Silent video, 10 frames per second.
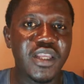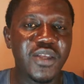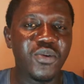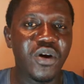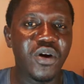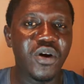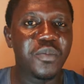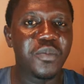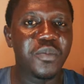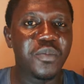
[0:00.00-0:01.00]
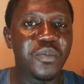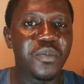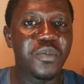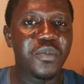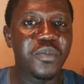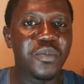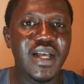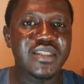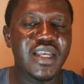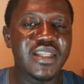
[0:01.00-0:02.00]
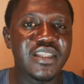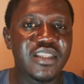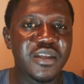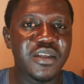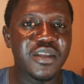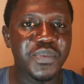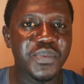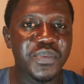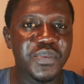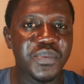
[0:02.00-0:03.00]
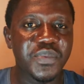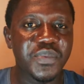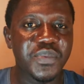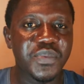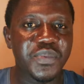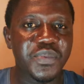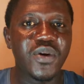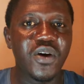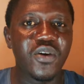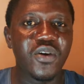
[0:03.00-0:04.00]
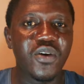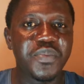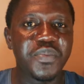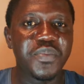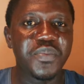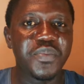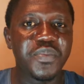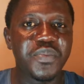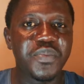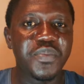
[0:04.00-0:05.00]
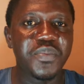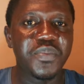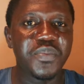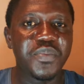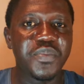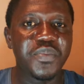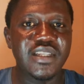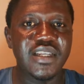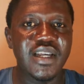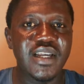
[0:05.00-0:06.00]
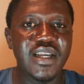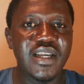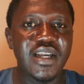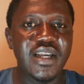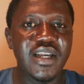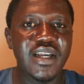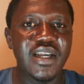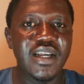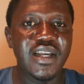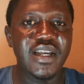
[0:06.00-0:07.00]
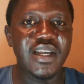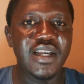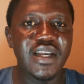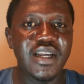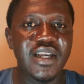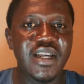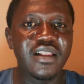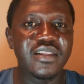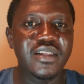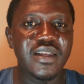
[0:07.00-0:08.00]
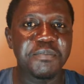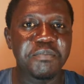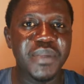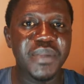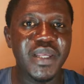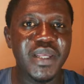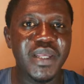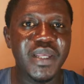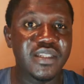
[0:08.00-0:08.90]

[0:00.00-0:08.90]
are operating as an entrepreneur, or you are operating as a digital person,